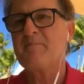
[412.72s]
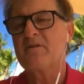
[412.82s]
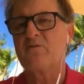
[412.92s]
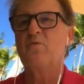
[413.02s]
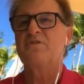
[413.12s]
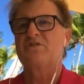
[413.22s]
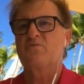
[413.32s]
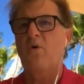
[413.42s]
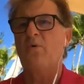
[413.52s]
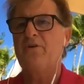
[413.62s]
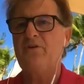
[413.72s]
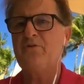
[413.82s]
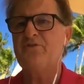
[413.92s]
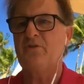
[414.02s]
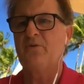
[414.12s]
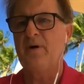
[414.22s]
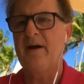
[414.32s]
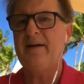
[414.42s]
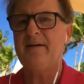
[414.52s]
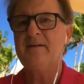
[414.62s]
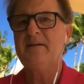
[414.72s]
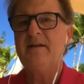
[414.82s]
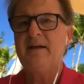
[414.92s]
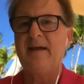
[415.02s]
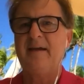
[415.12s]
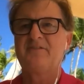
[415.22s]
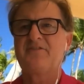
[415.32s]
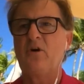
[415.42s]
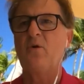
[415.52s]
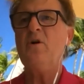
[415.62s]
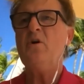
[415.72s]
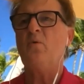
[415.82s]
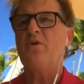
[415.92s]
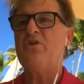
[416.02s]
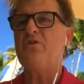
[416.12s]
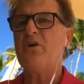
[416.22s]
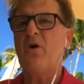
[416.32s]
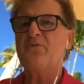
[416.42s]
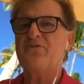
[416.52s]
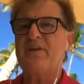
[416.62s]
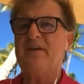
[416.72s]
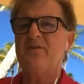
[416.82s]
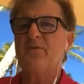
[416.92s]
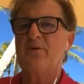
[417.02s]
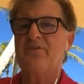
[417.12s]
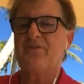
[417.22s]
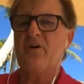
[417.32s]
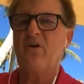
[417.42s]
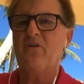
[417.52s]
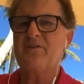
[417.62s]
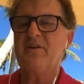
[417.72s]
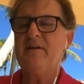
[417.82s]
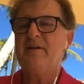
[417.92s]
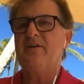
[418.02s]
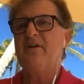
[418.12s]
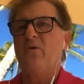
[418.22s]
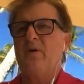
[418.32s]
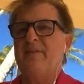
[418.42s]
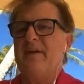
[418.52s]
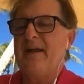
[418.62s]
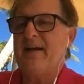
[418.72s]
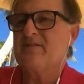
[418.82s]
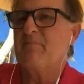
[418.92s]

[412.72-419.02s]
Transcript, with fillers: which is what we're used to, right? And so when you don't see the result, you know, in the next